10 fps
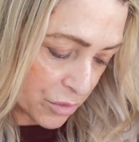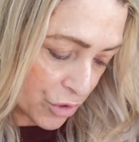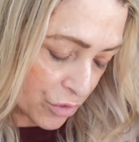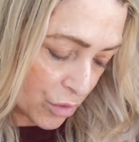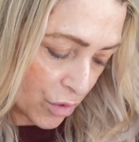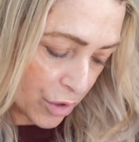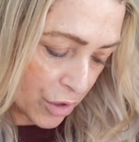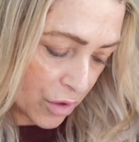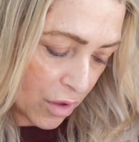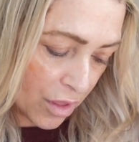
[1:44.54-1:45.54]
mineral
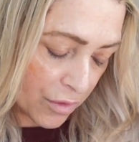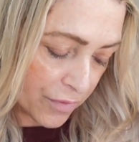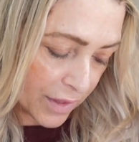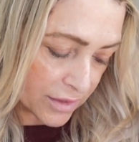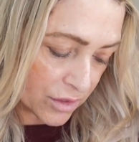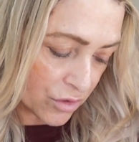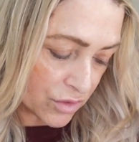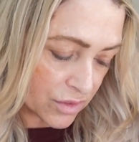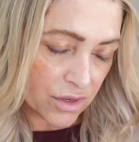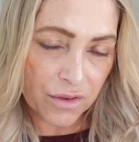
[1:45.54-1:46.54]
oil, all of that
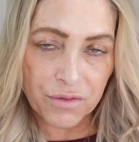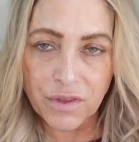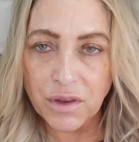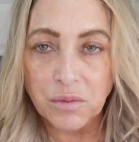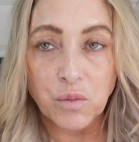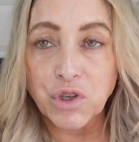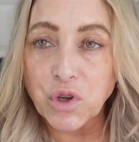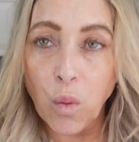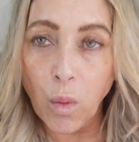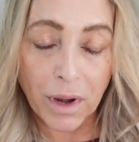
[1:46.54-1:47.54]
stuff that we
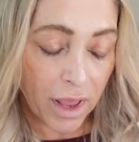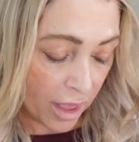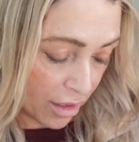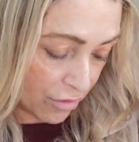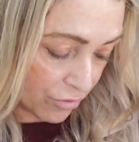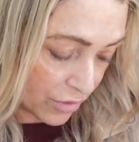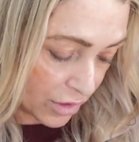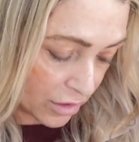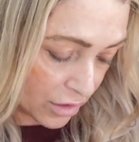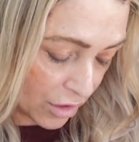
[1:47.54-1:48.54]
don't want to have
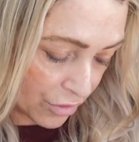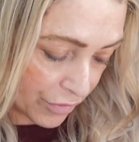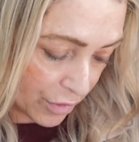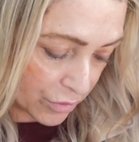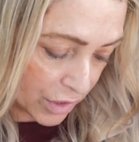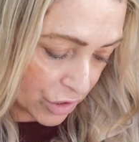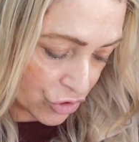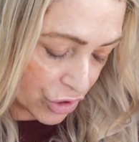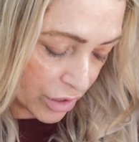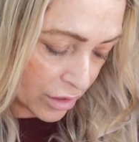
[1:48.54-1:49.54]
in our
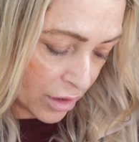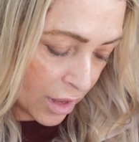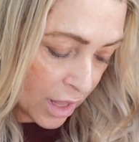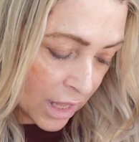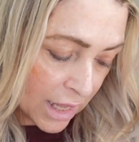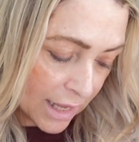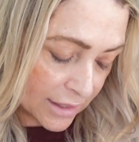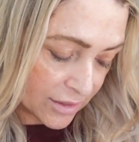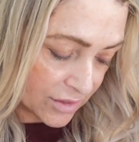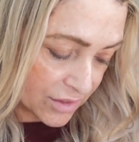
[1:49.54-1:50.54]
foundation.
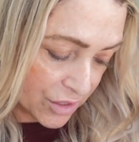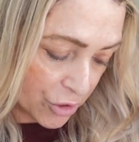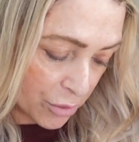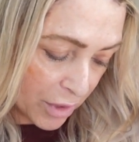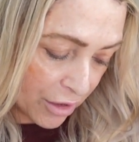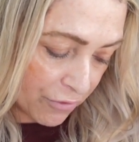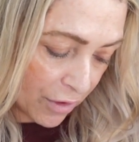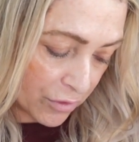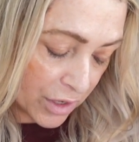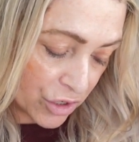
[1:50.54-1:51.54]
It's a serum like
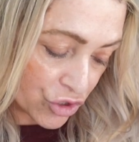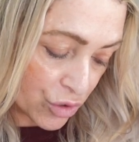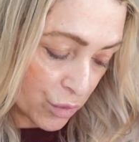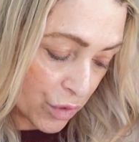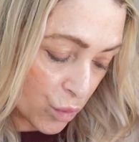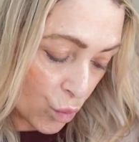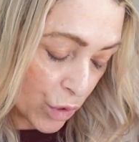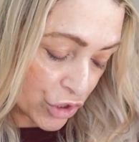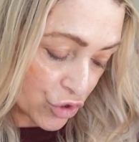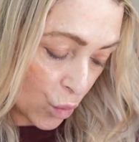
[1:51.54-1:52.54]
foundation with
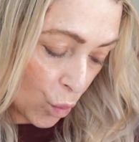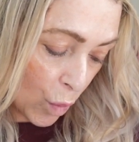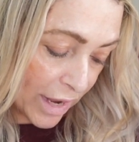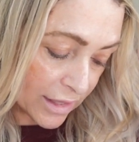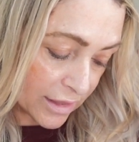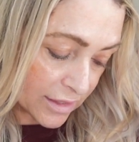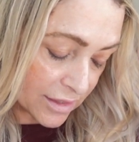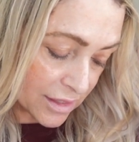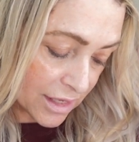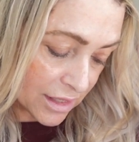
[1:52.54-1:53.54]
which
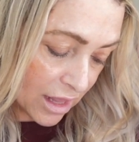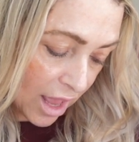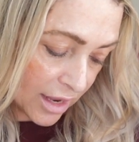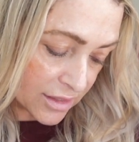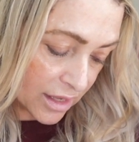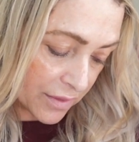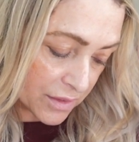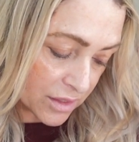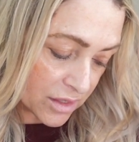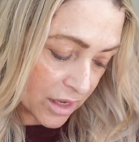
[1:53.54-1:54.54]
weightlessly glides on
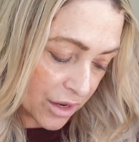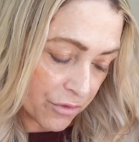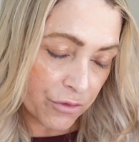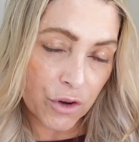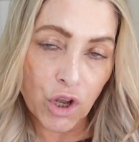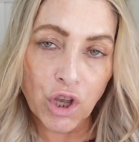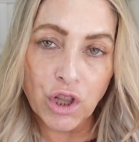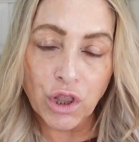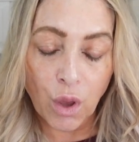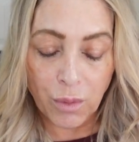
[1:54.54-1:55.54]
the skin for a
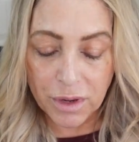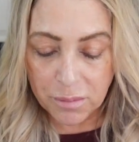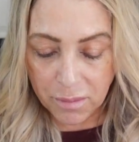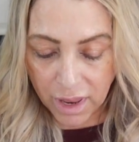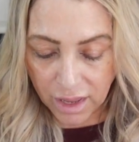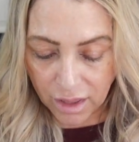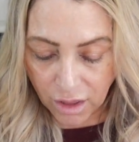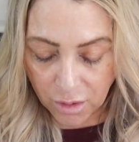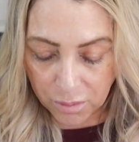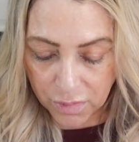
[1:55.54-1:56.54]
glowing
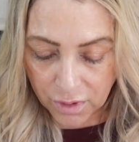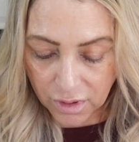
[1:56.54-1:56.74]
makeup